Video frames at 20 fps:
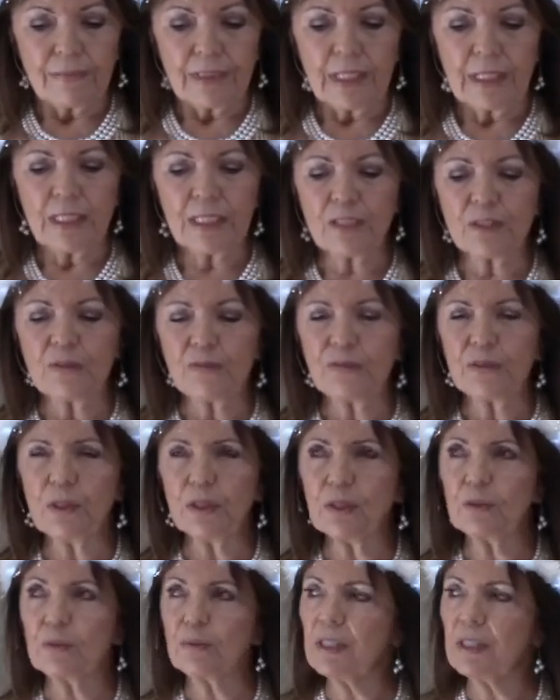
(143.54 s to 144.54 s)
is
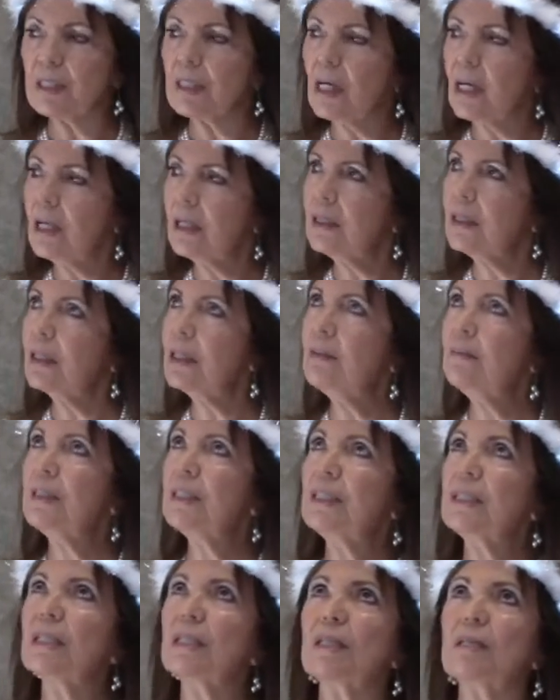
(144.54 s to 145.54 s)
filled with
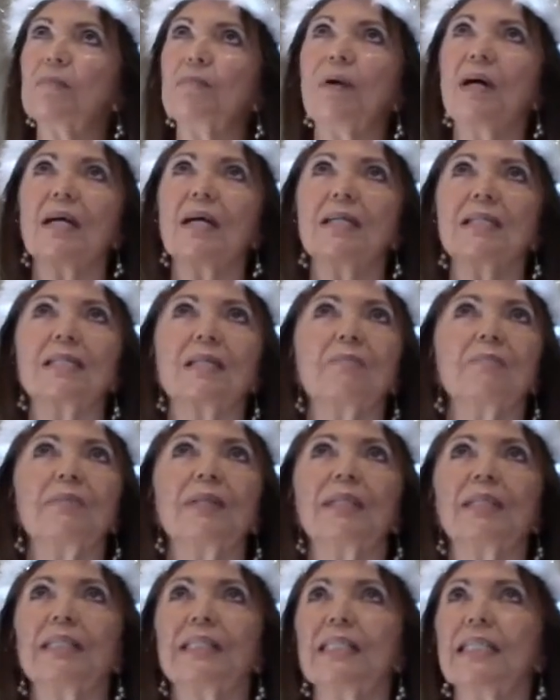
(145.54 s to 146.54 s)
unlimited
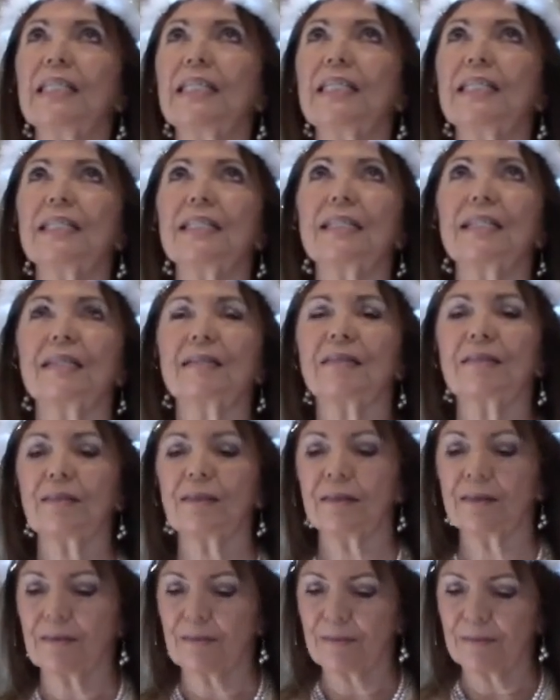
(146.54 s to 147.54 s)
possibilities
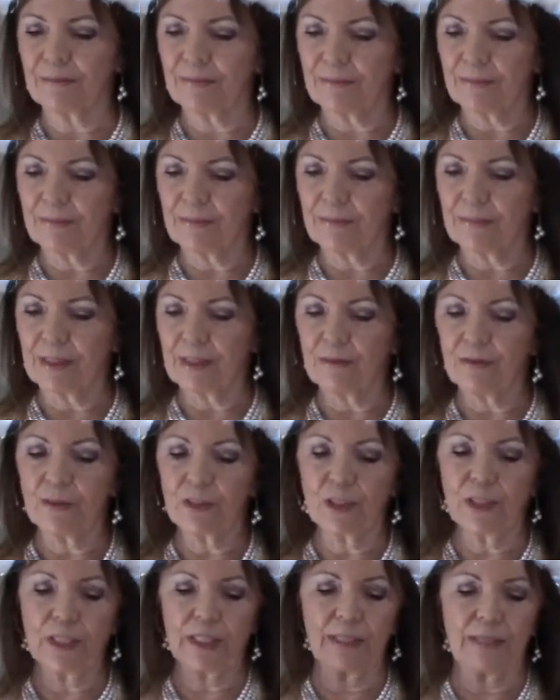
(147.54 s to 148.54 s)
for
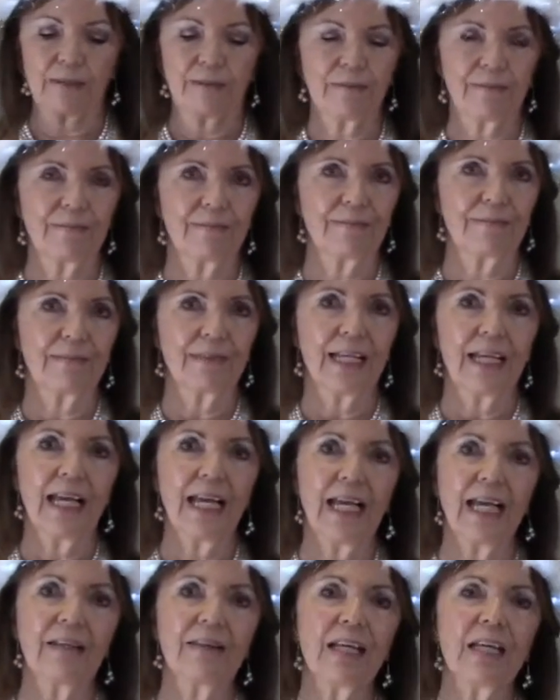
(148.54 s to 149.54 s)
good.
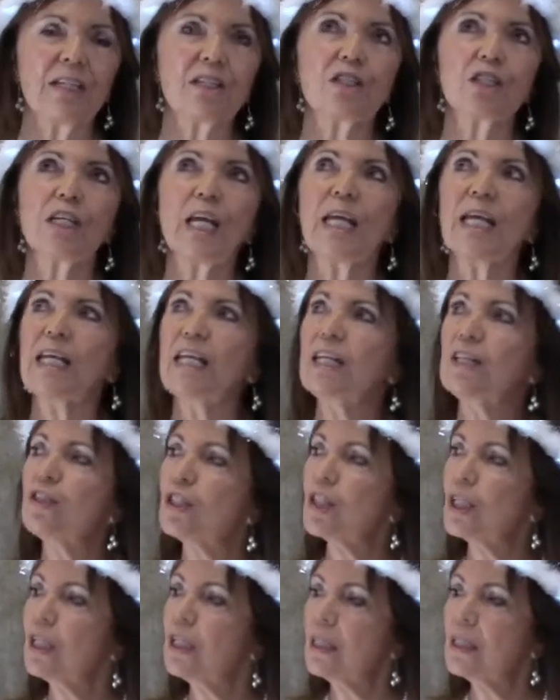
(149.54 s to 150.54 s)
And that change
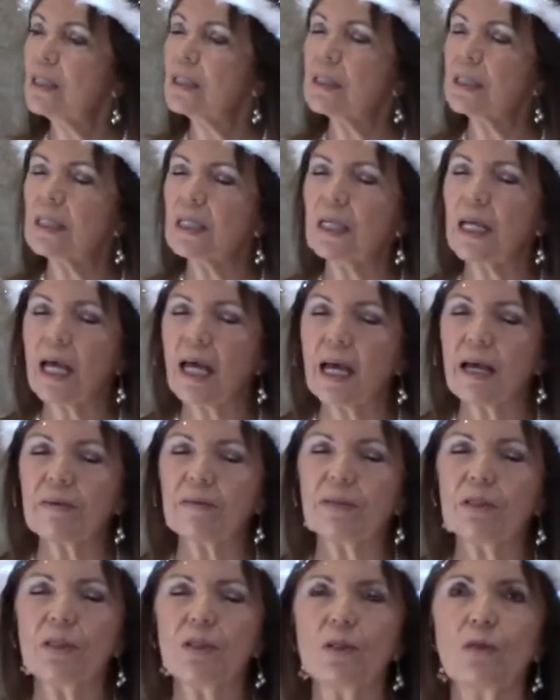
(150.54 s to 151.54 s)
is the
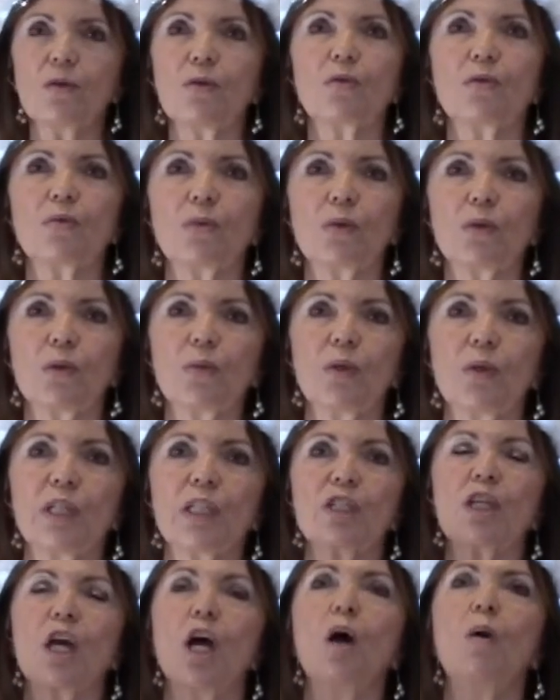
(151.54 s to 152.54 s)
avenue through
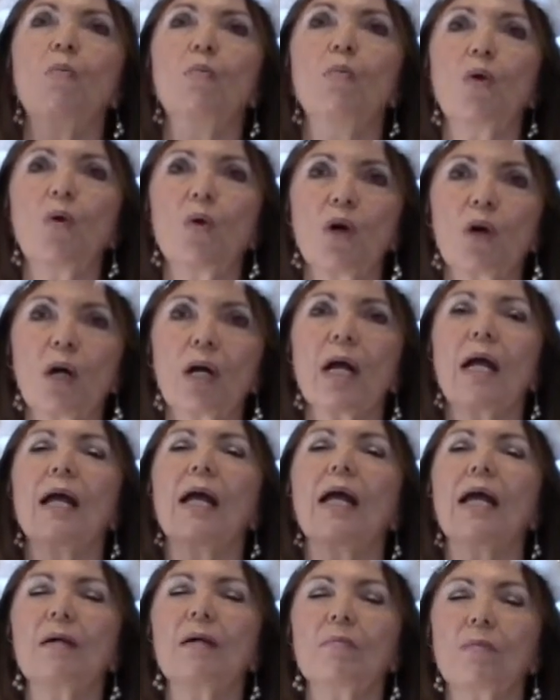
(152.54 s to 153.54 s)
which more
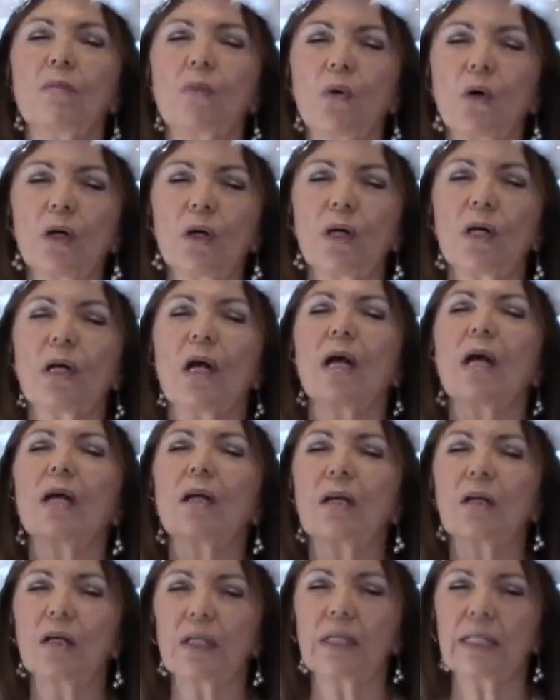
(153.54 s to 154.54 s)
and more
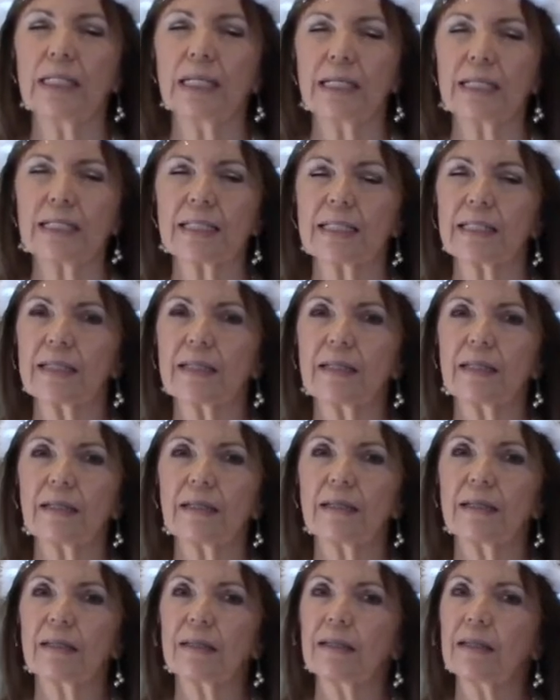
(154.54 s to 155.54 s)
goodness
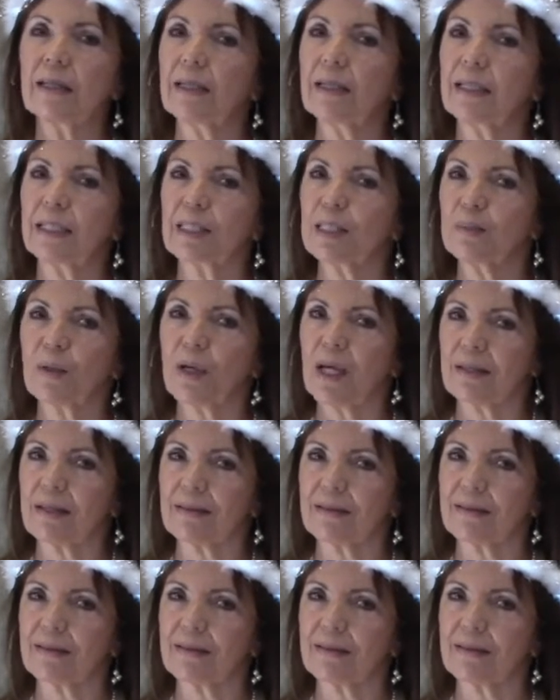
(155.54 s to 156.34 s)
can express.